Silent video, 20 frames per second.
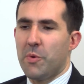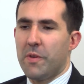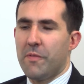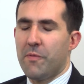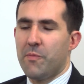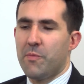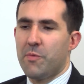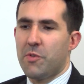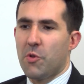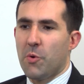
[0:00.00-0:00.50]

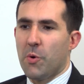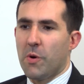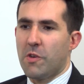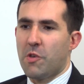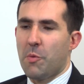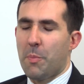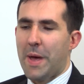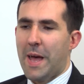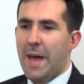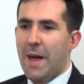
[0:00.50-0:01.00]
We've
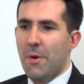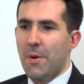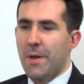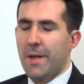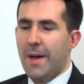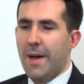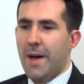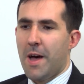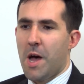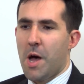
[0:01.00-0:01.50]
talked
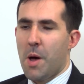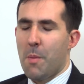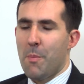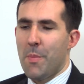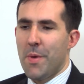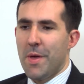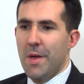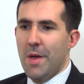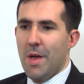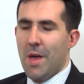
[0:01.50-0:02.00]

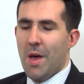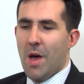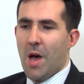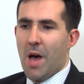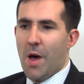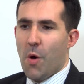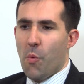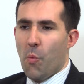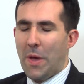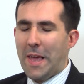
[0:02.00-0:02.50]
about
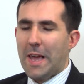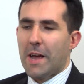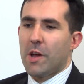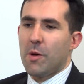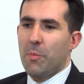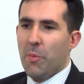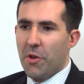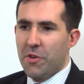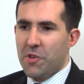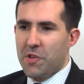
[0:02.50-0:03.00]
weak
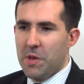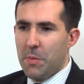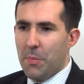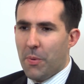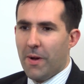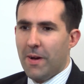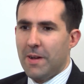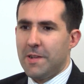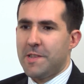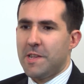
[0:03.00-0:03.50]
commodity
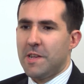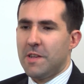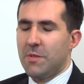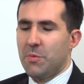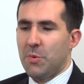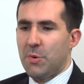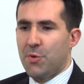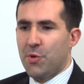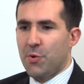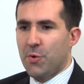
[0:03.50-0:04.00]

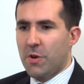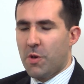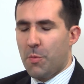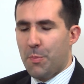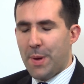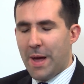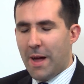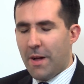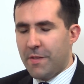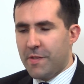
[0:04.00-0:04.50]
prices, we've talked
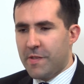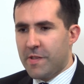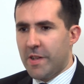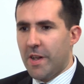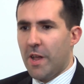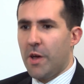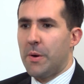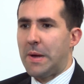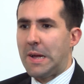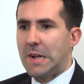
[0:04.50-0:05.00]
about a
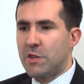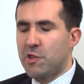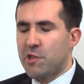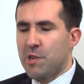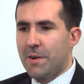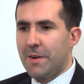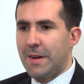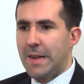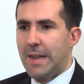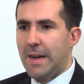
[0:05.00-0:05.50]
slowing
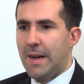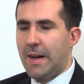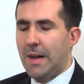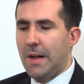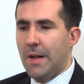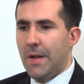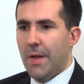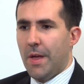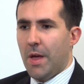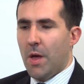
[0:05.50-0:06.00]
China.